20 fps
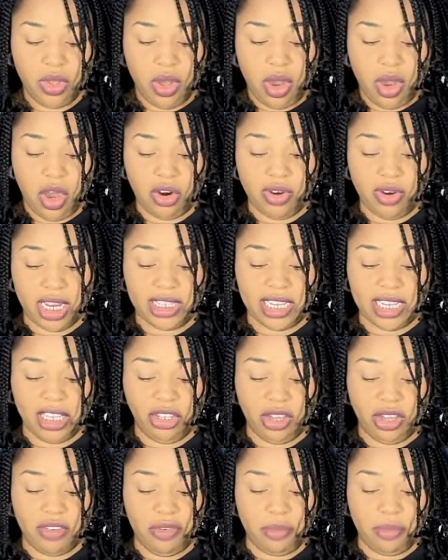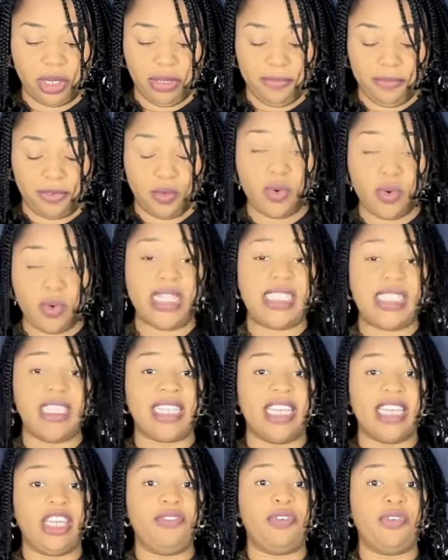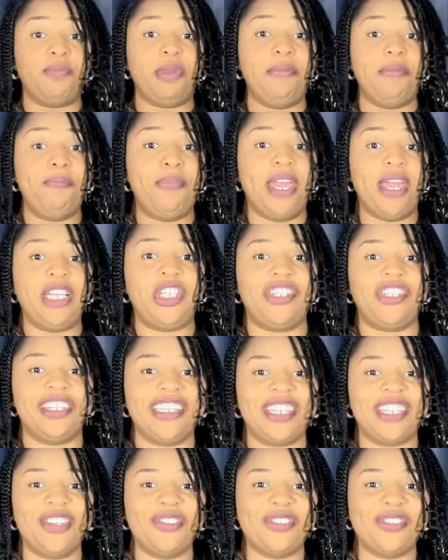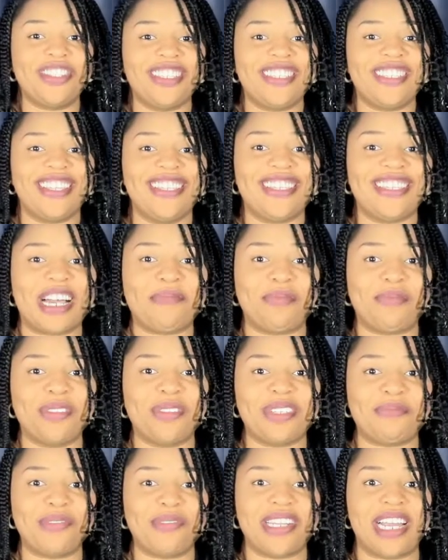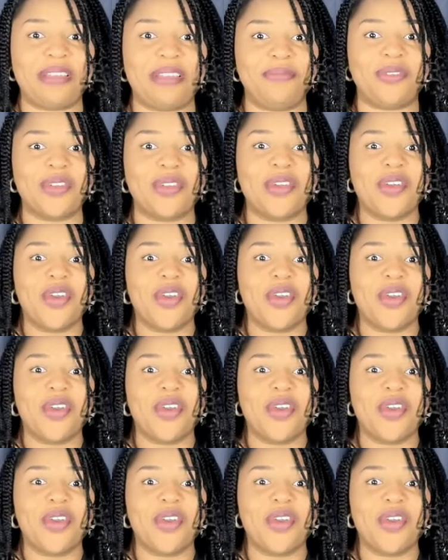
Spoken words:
All right, thank you everybody for waiting. Thank you for being patient. You know, these things happen sometimes.